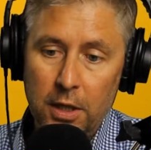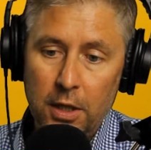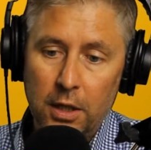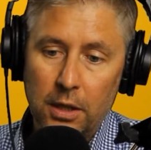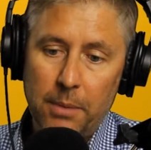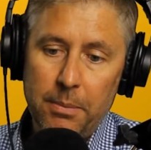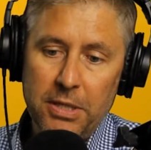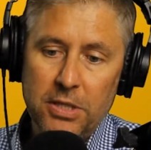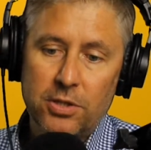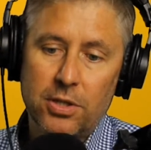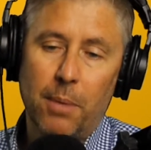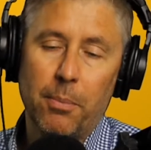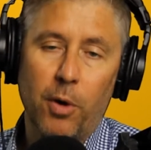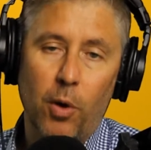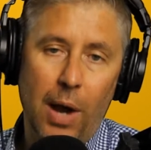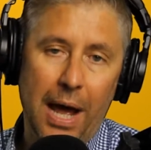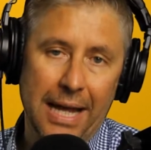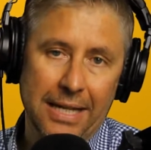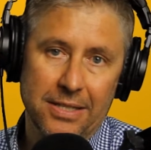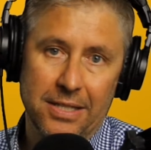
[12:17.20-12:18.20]
Let me
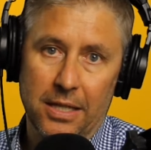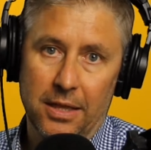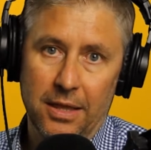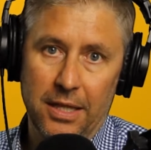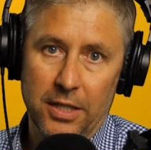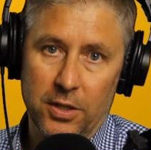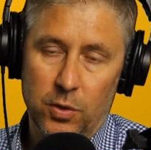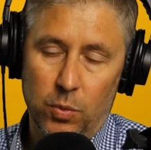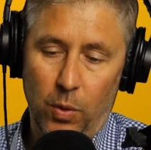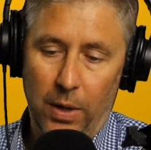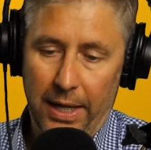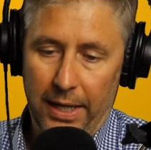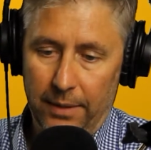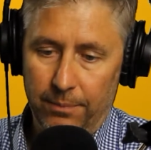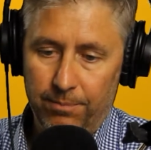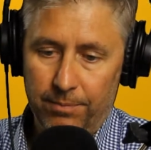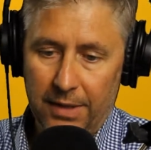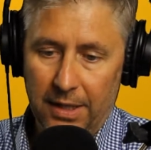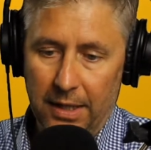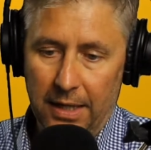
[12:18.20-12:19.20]
summarize it this way
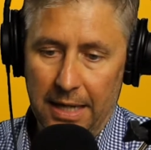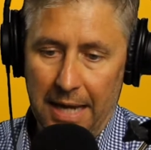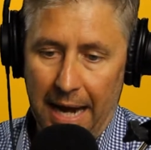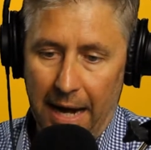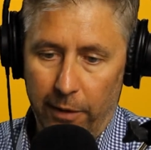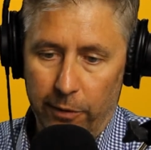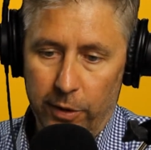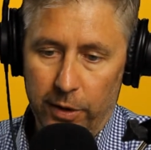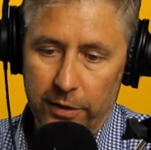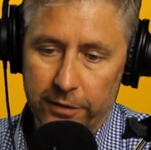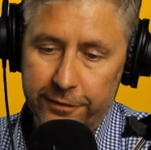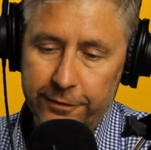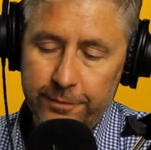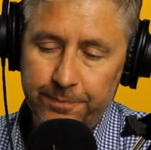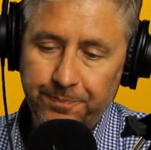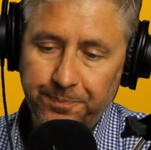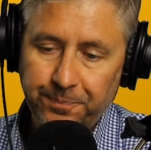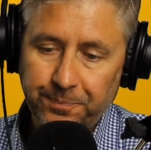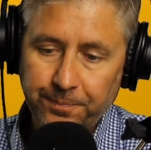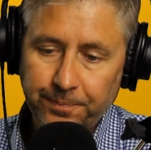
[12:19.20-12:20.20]
in a narrative.
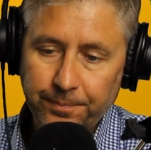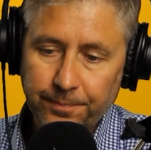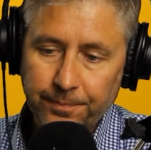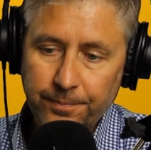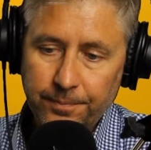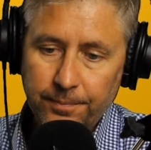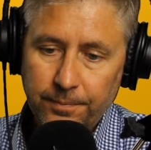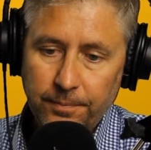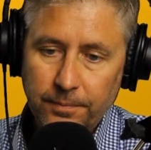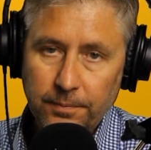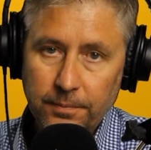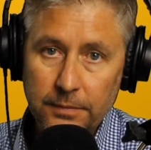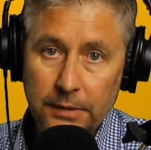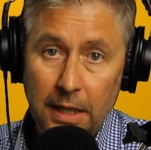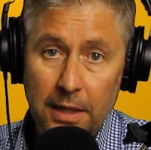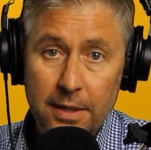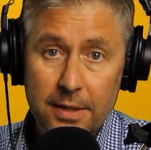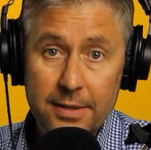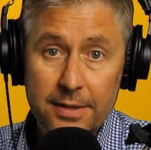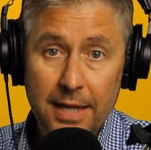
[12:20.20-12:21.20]

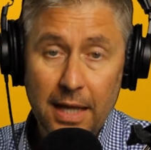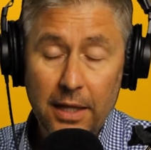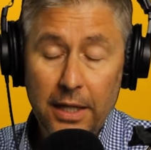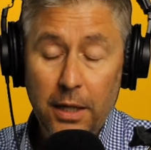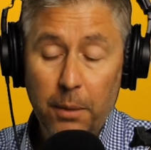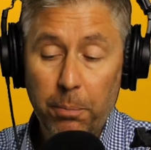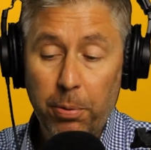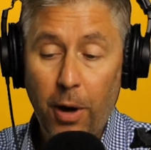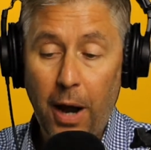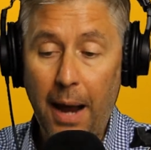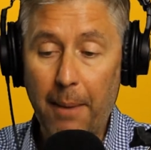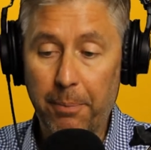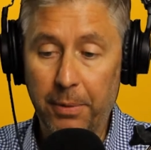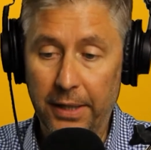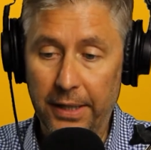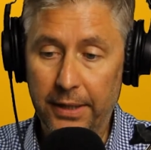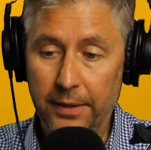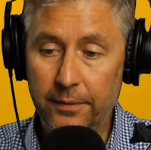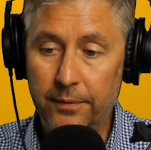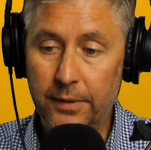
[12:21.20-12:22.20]
Selling a
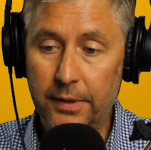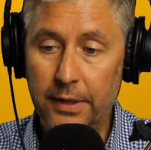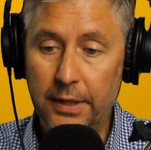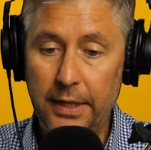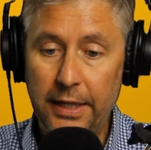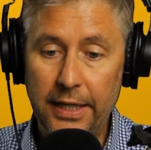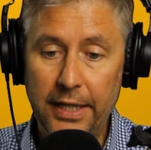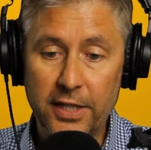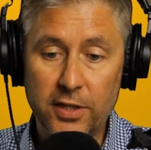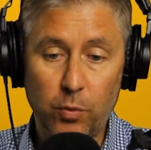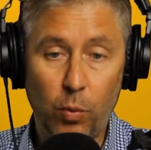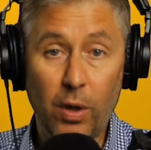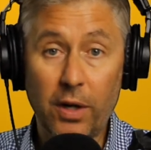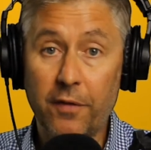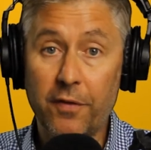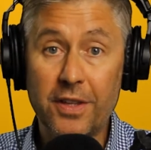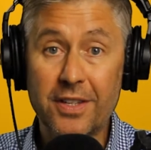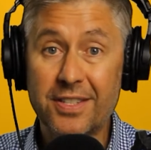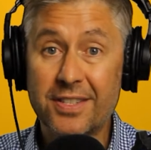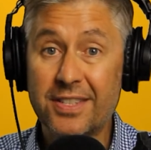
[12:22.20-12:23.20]
property is one
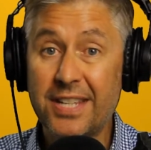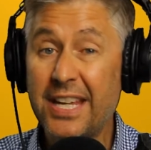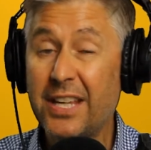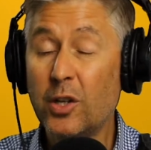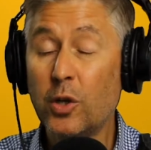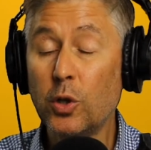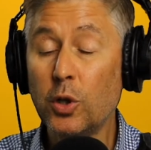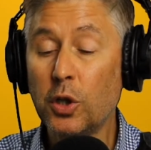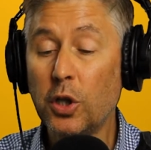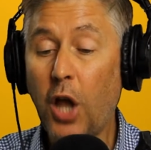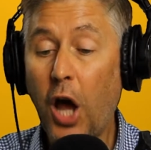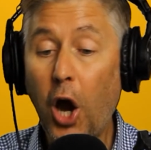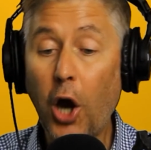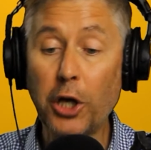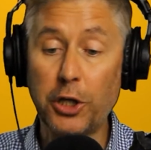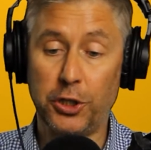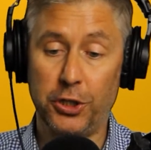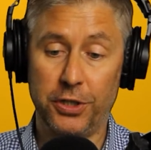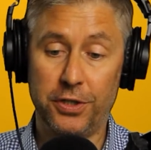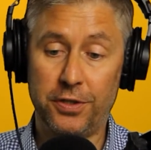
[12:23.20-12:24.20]
of the single
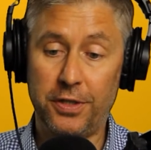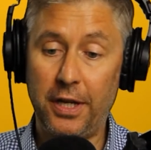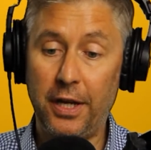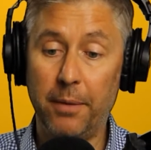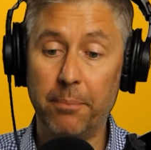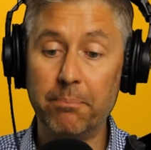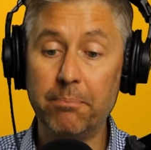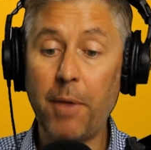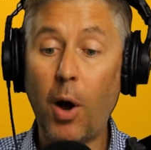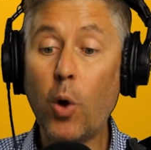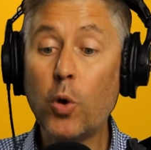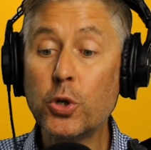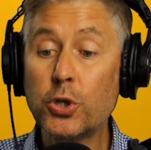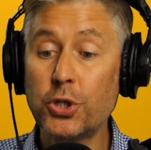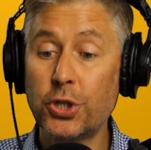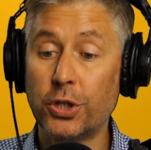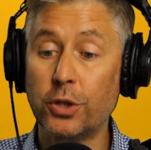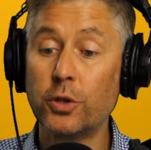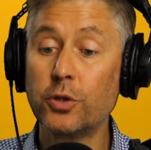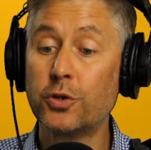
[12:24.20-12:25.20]
largest
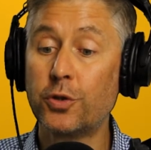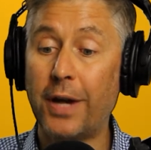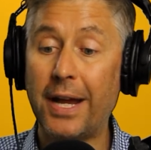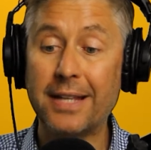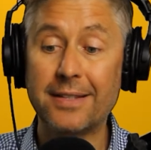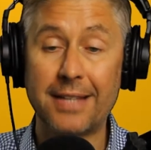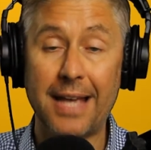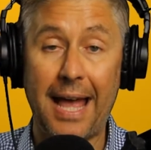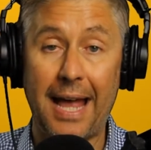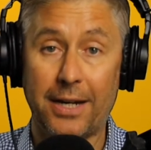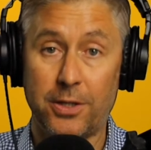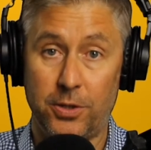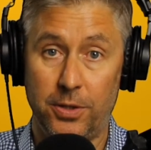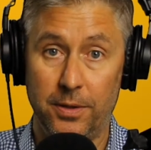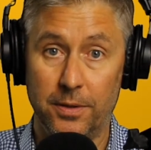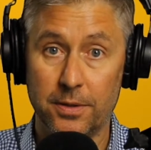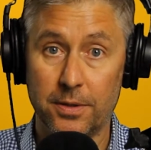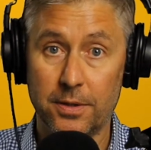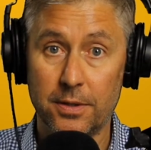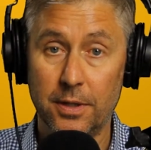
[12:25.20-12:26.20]
emotional
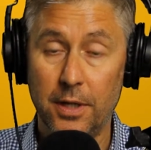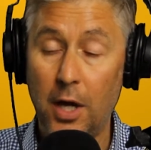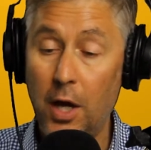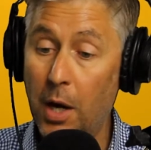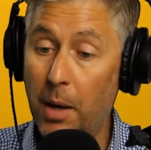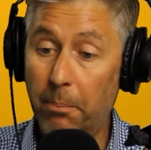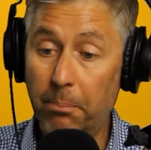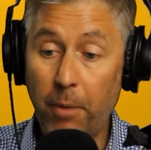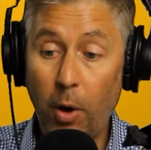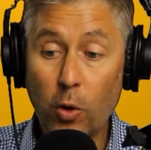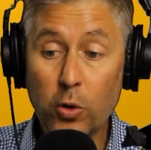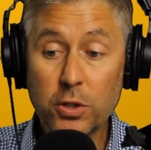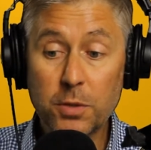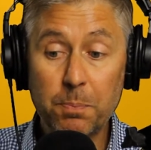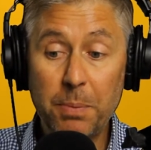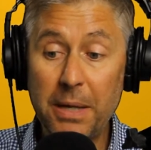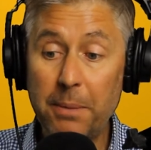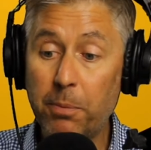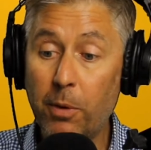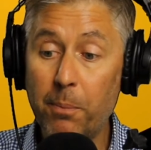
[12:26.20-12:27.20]
transactions most
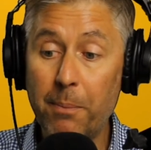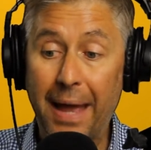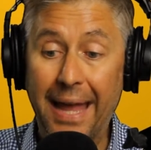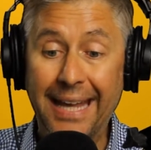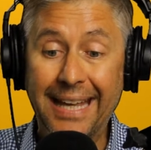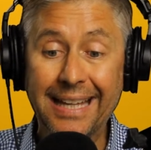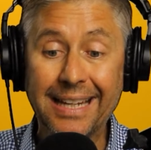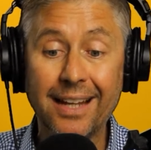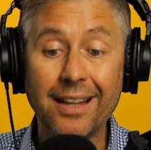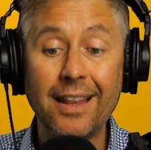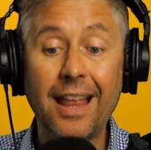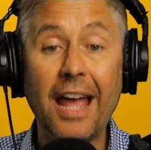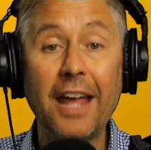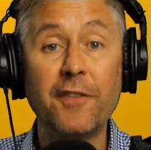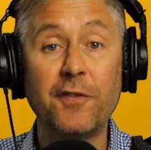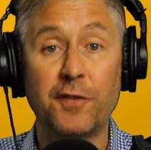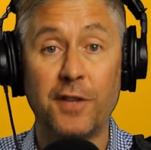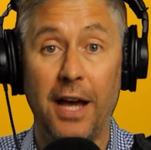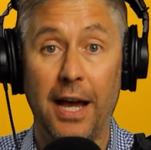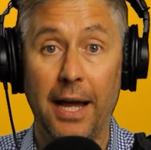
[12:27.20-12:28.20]
people make in a
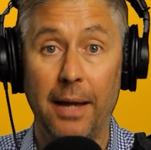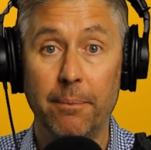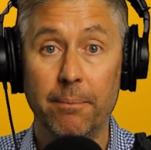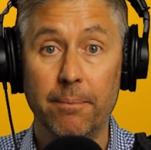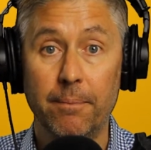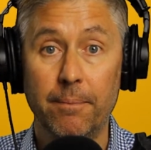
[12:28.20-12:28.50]
lifetime.